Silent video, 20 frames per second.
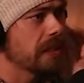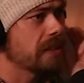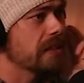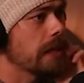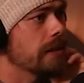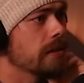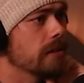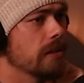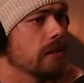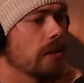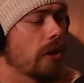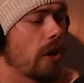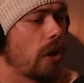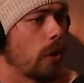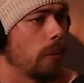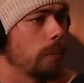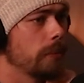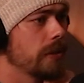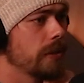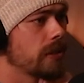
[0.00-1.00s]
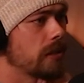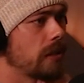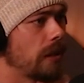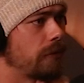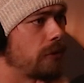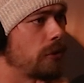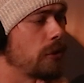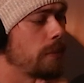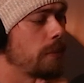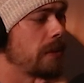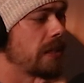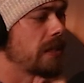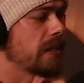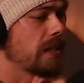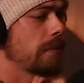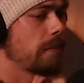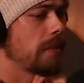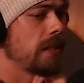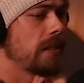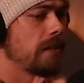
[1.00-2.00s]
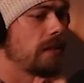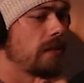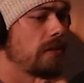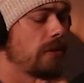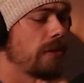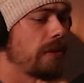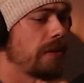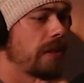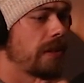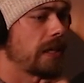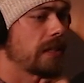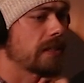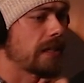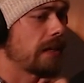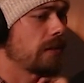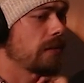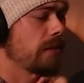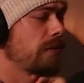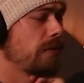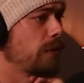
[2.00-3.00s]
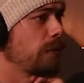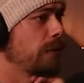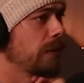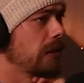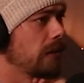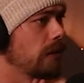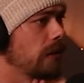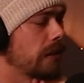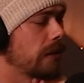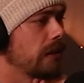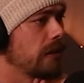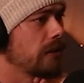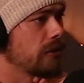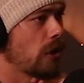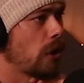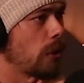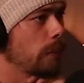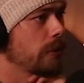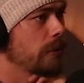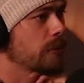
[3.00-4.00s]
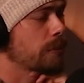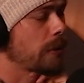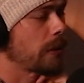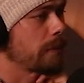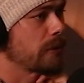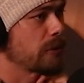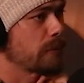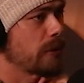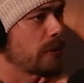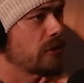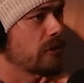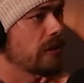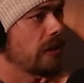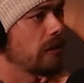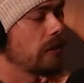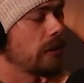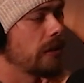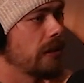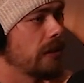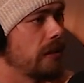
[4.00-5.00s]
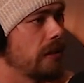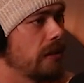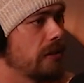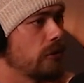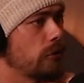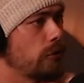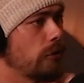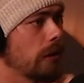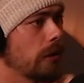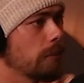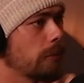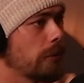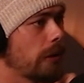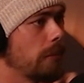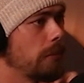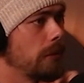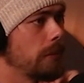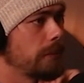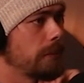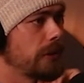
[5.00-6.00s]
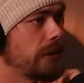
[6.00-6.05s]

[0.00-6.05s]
that ties into the homeless stuff too, because I mean, the thing is, I don't even really look at it as a homeless problem as much as I look at it as a drug problem.